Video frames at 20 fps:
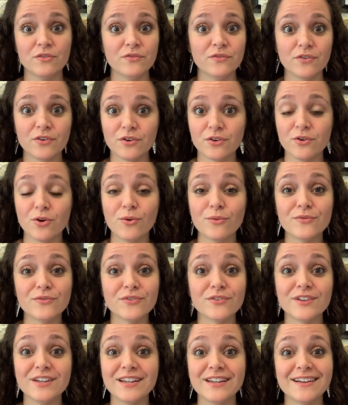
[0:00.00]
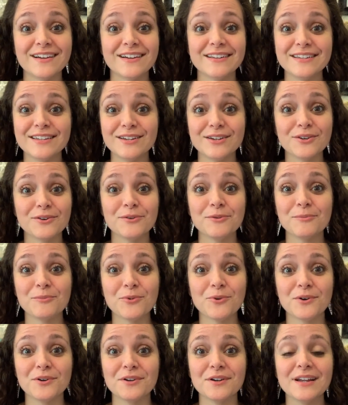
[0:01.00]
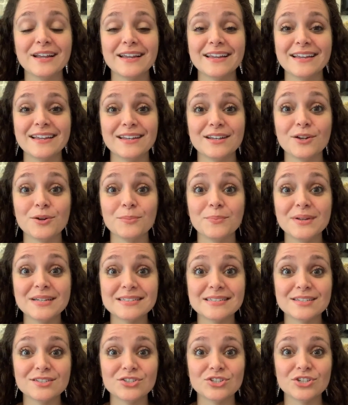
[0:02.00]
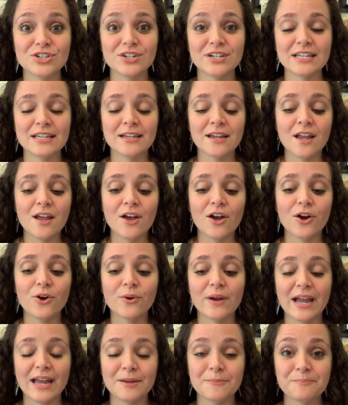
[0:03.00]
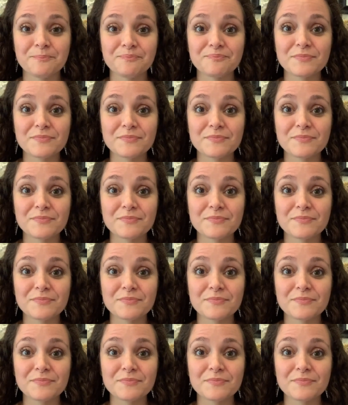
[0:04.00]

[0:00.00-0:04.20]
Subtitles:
for hopefully a year or more in your business journey. Okay.